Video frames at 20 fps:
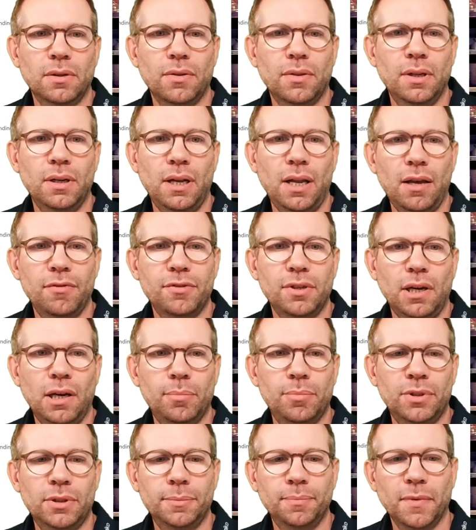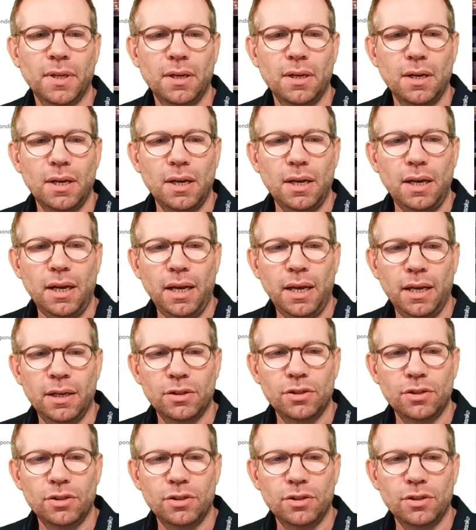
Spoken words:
the left upper. And